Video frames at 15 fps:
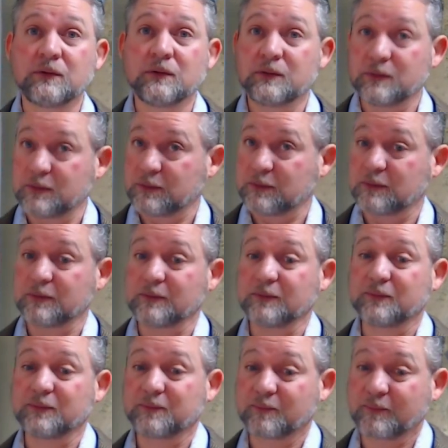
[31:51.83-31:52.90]
Yeah.
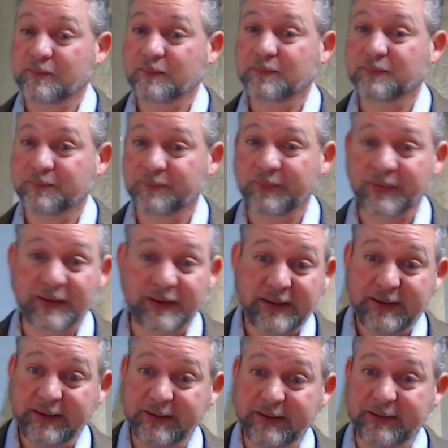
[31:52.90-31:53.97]

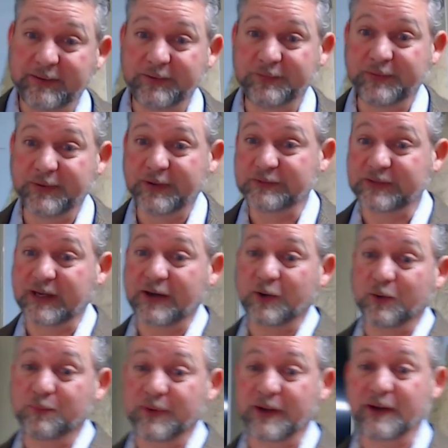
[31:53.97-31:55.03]
Yeah, who knows? I
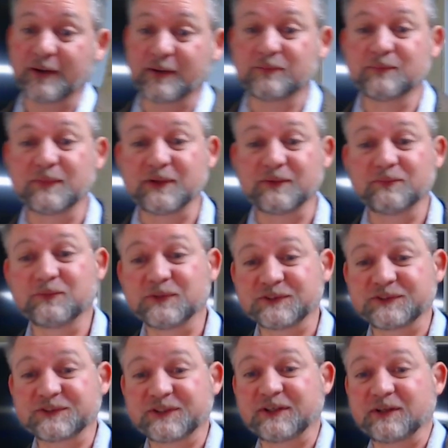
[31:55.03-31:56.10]
hope not, but we'll
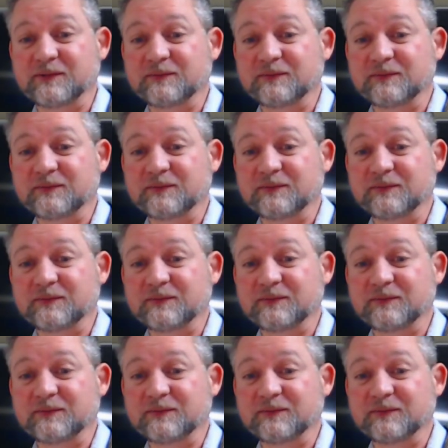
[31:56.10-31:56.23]
see.